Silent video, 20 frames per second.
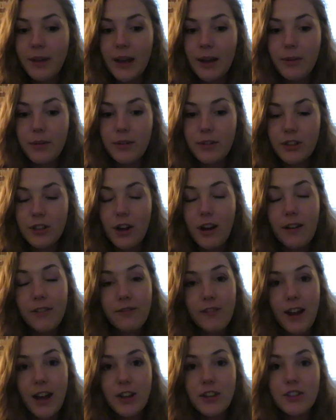It was, yeah,
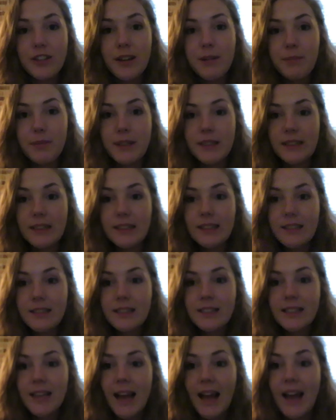fashion and
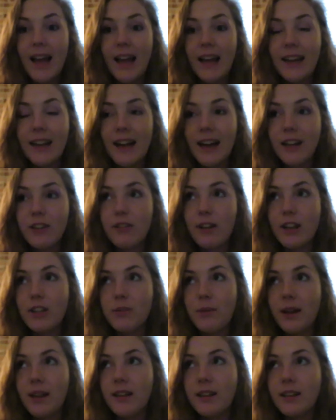business, and I
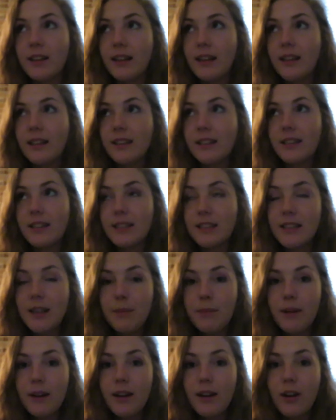graduated in the
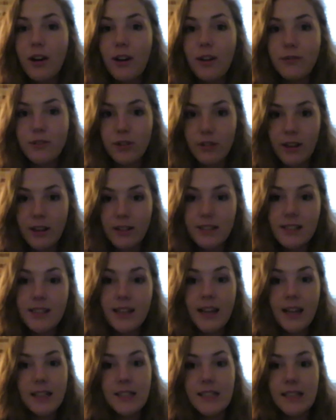December of
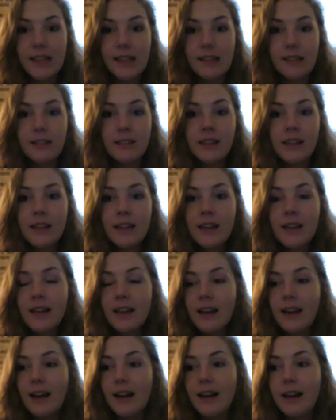2018.
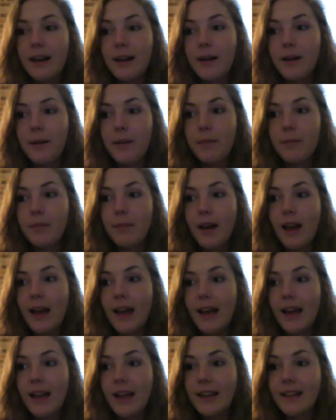
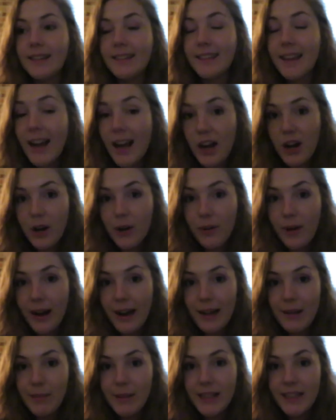And now
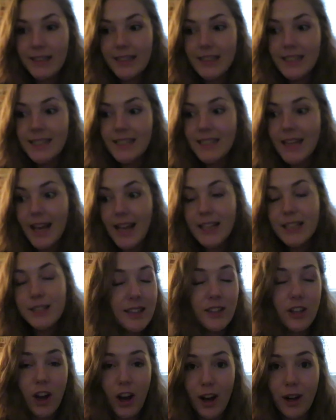I'm in the States.
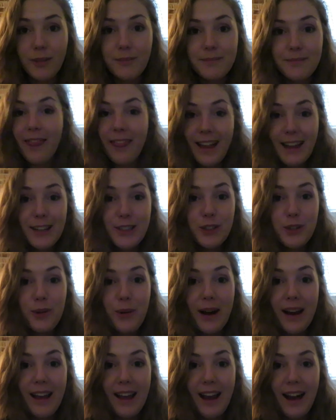Yeah, that is who
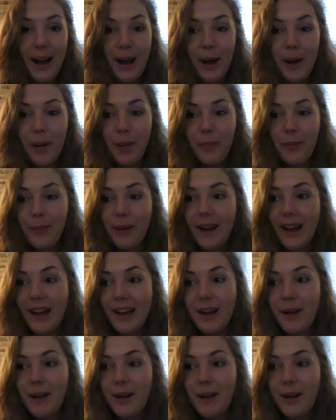I am.